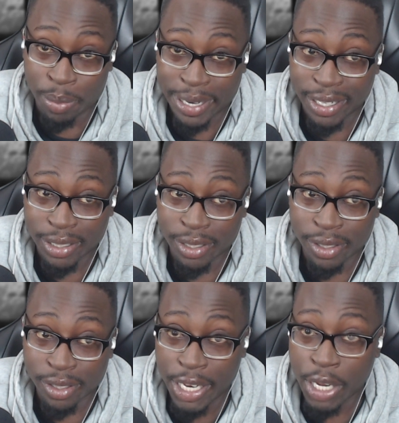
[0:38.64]
bite
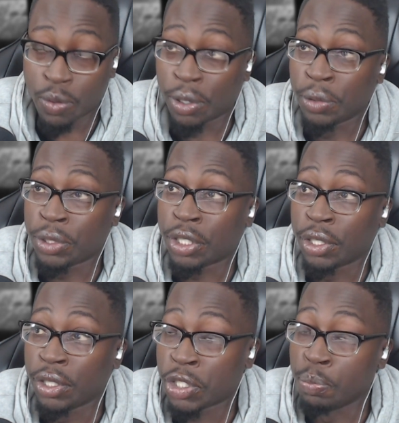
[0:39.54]
equals
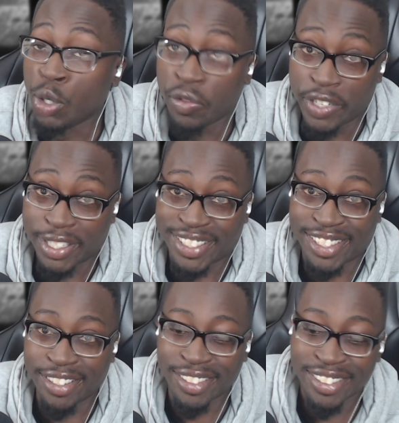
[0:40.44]

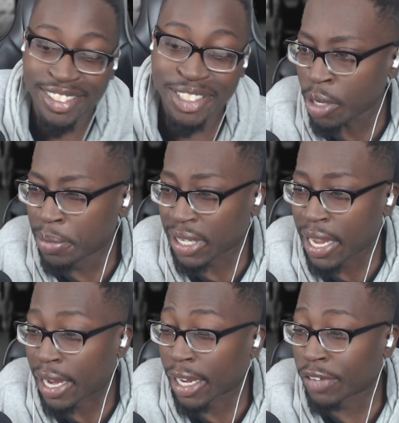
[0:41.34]
smoothness. But
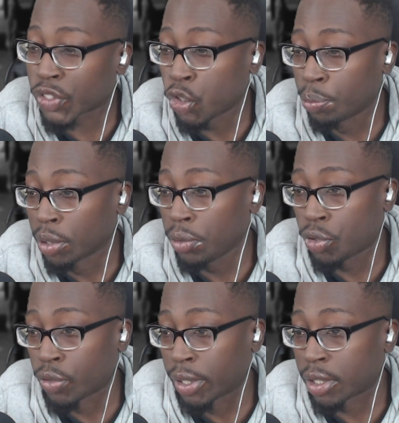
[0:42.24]
yeah, I have super
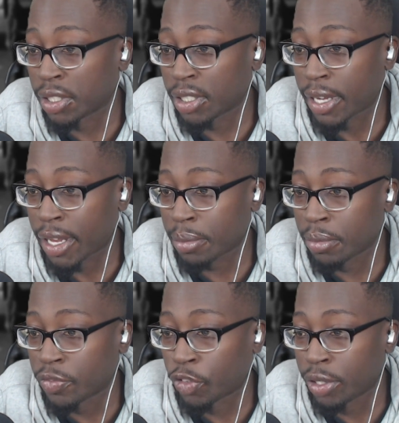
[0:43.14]
loose trucks in this
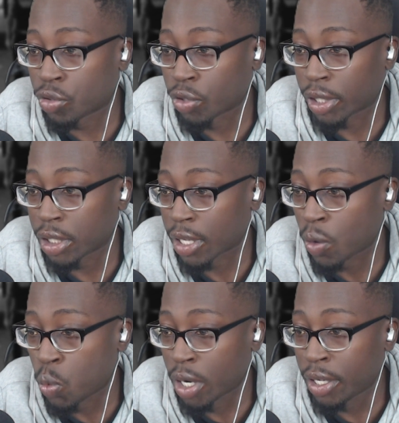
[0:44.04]
game. Front truck is
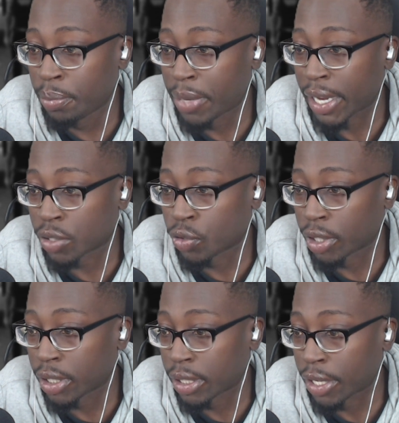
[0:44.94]
at 1, back
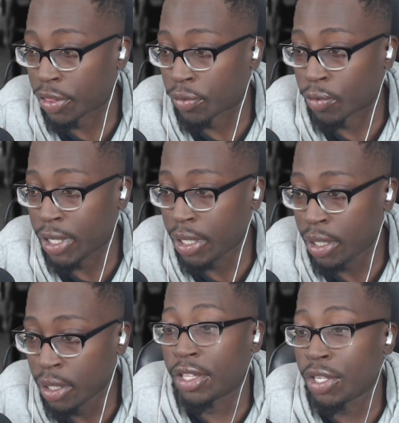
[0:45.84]
truck is at
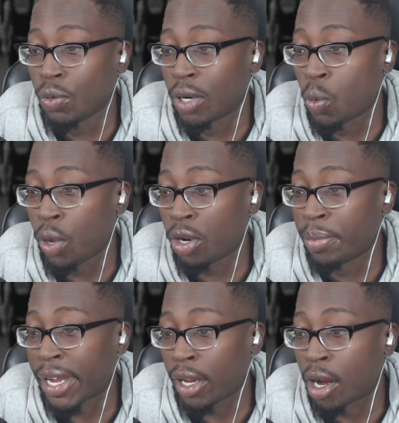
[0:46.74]
3, and then you want wheel
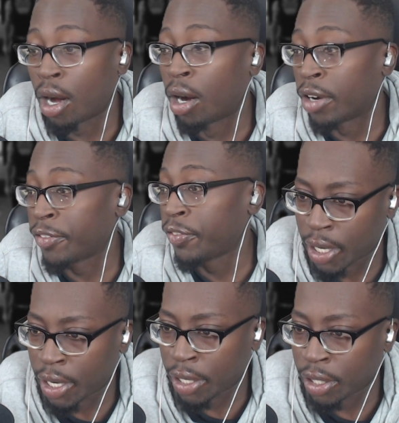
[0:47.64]
bite off.
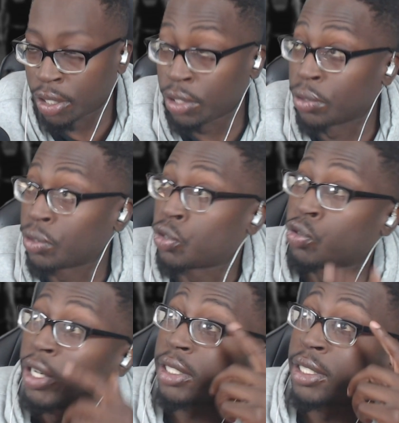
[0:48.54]
And your
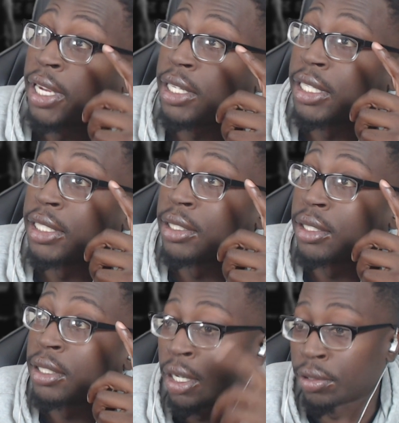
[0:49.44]
truck
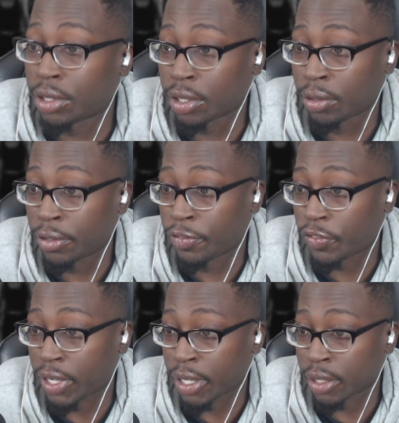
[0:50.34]
tightness also
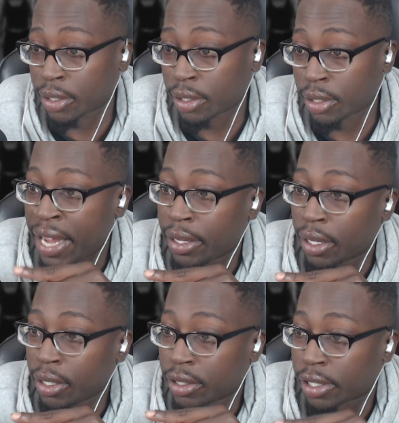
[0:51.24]
affects
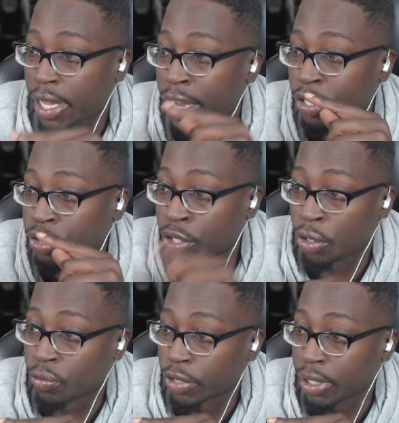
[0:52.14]
banking /
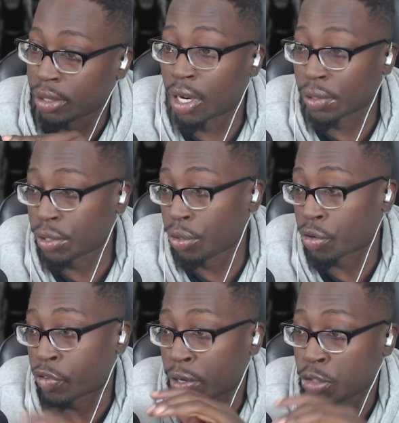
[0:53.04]
turn rate. Also,
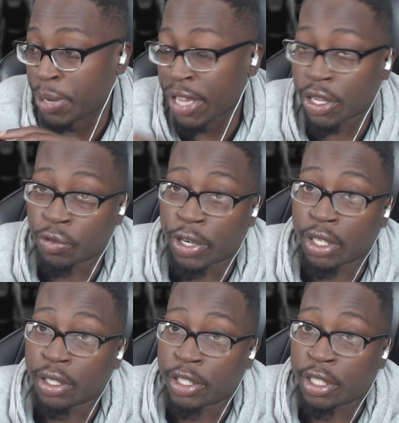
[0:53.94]
your crouch banking
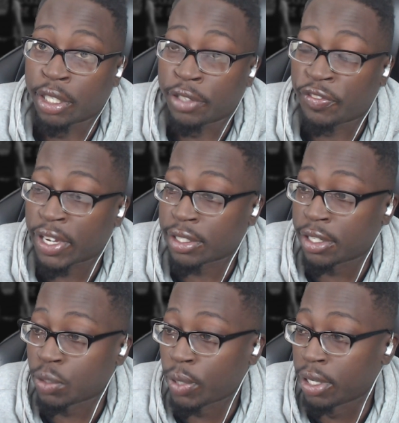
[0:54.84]
rate affects
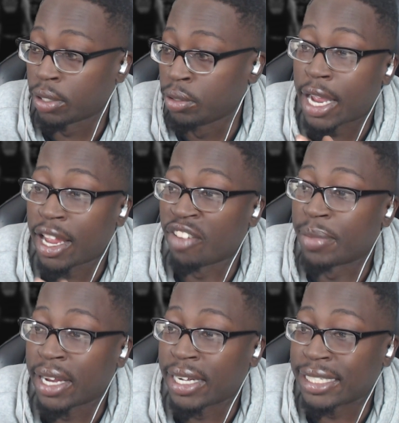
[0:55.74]
it as well. I have
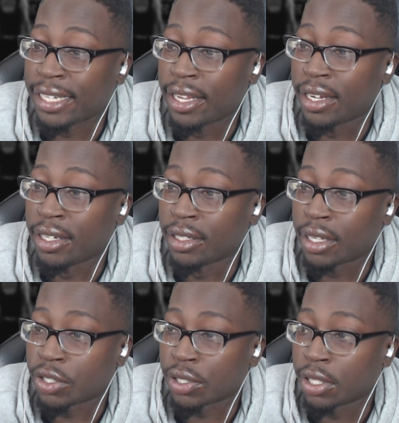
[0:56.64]
mine at 10.
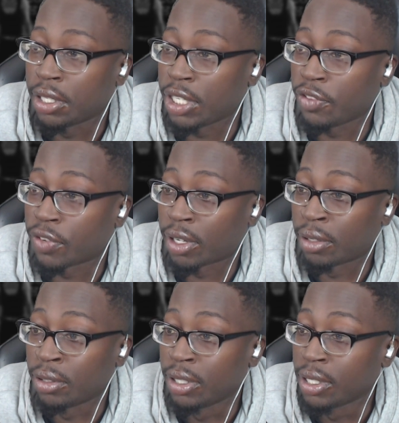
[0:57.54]
That's just the
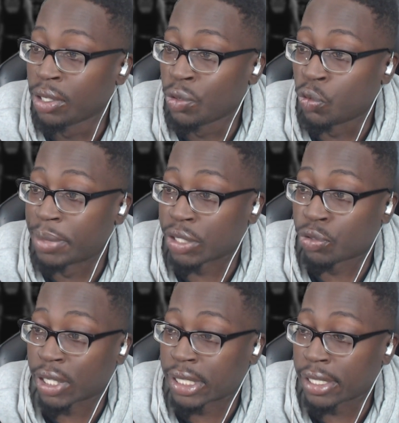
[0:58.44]
default. With my
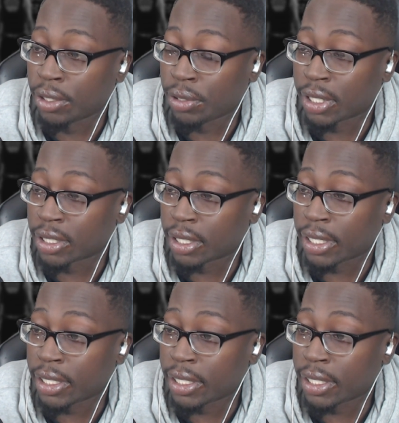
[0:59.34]
trucks as loose as it